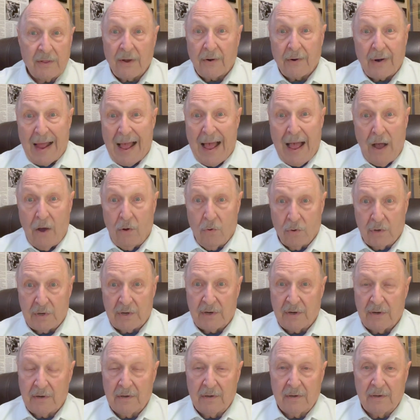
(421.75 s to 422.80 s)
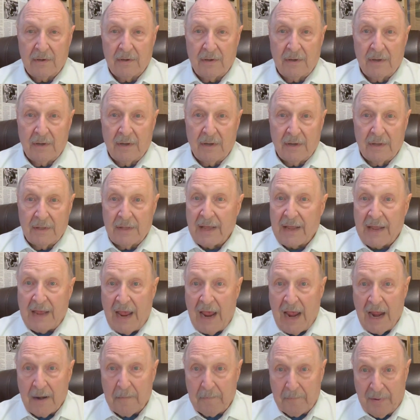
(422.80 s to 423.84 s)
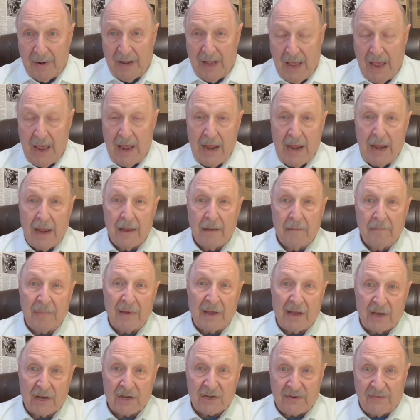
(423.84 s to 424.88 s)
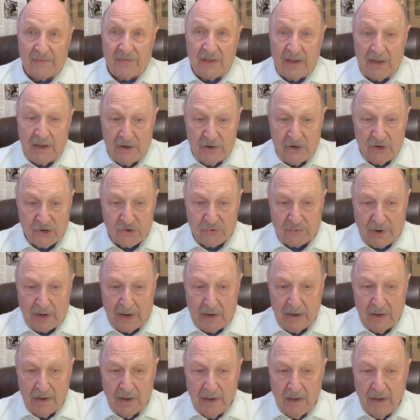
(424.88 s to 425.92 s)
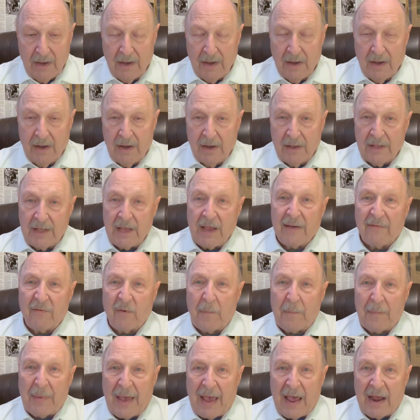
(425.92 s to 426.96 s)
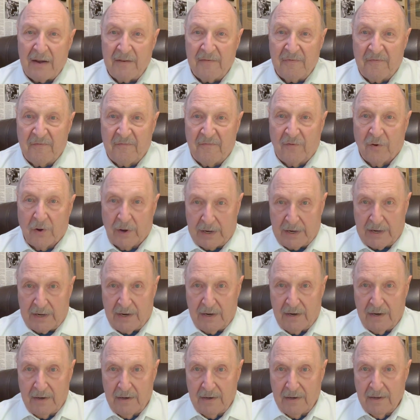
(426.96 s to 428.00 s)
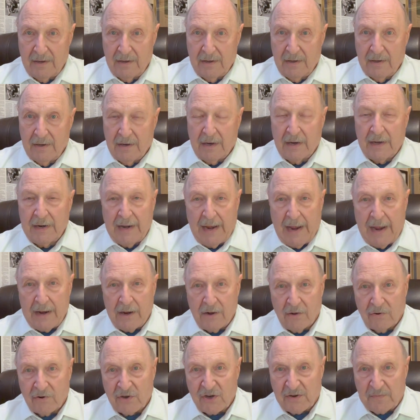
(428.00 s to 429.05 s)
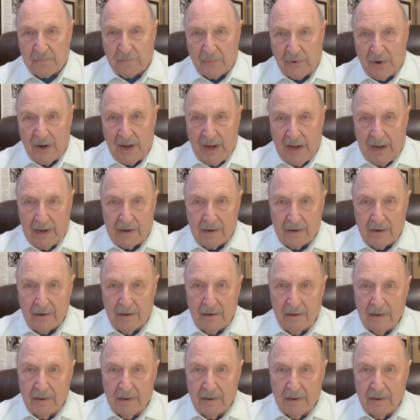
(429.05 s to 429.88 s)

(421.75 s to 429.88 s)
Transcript: They're out. They can't play because of the injury. They have a bad foot, an ankle sprain,